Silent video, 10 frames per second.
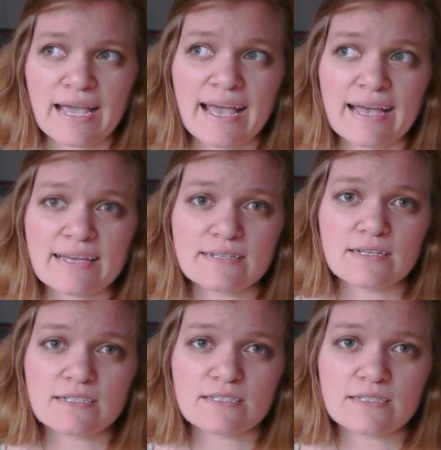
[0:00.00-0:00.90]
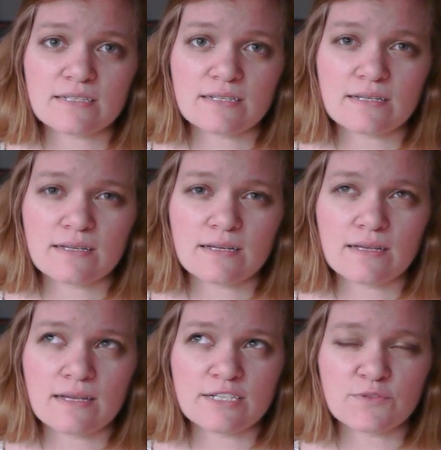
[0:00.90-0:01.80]
And
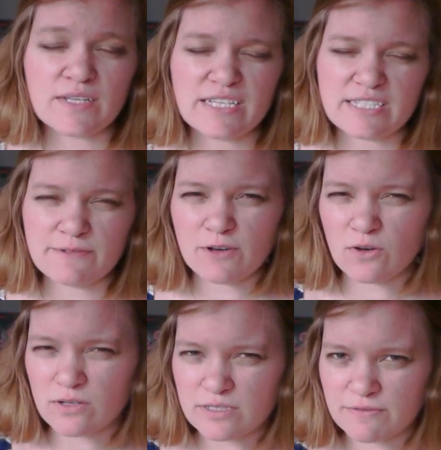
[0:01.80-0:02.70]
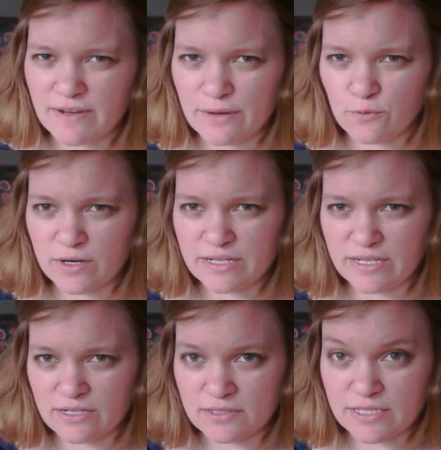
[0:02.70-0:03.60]
it's really difficult to find wooden
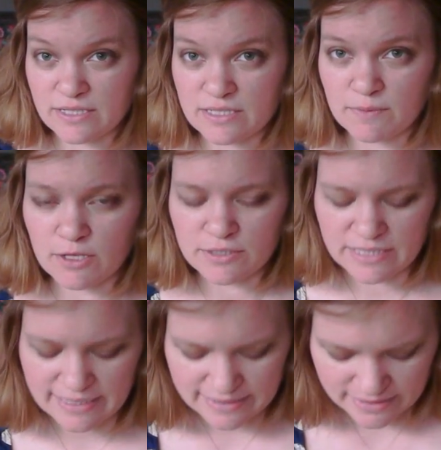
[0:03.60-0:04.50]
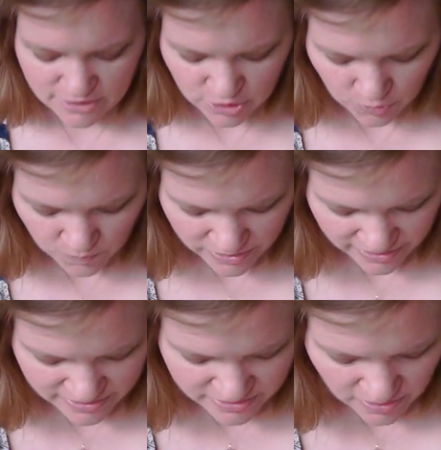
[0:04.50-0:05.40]
needles in the smaller sizes. So when
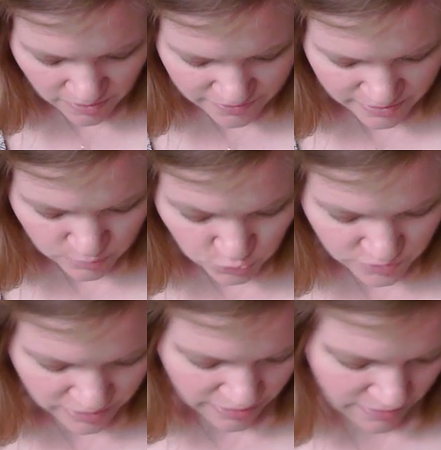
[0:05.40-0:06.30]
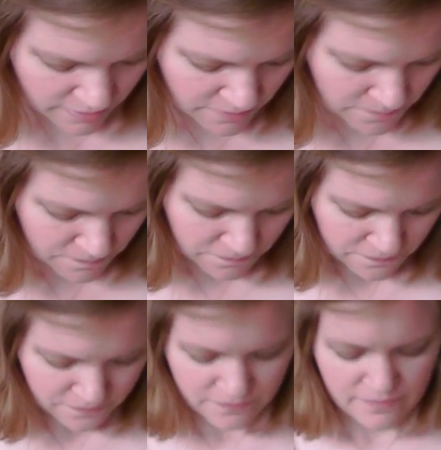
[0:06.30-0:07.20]
I saw that Lykke,
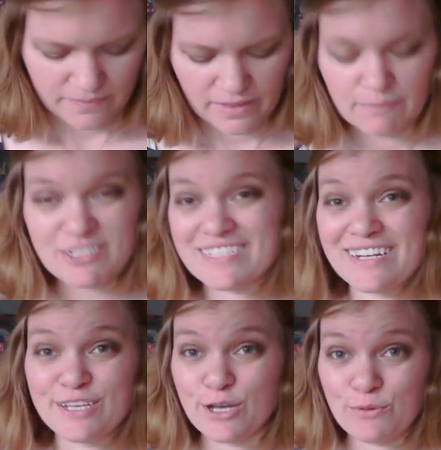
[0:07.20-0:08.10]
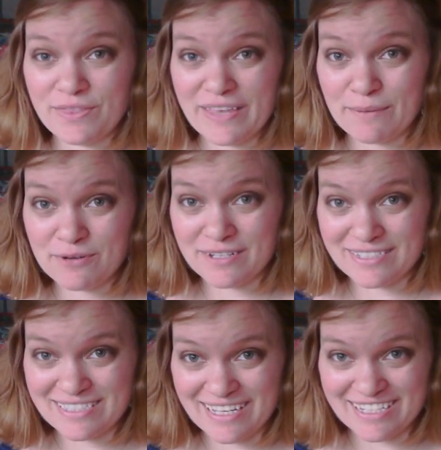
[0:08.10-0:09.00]
I'm just going to go with that
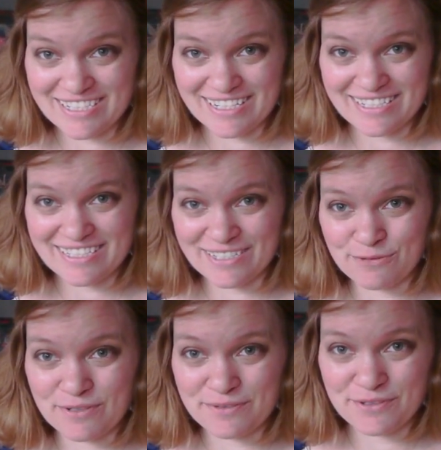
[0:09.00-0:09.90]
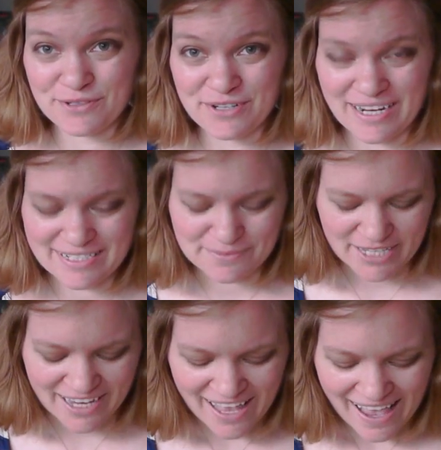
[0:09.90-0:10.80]
pronunciation until one of you corrects
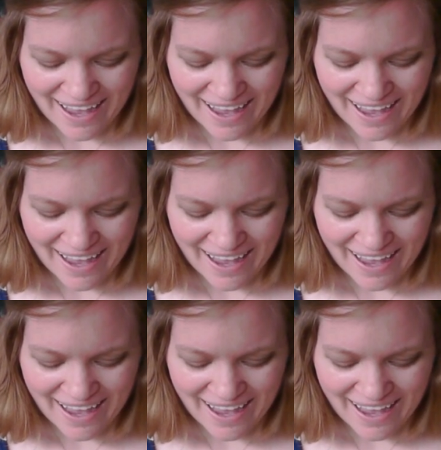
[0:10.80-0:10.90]
me,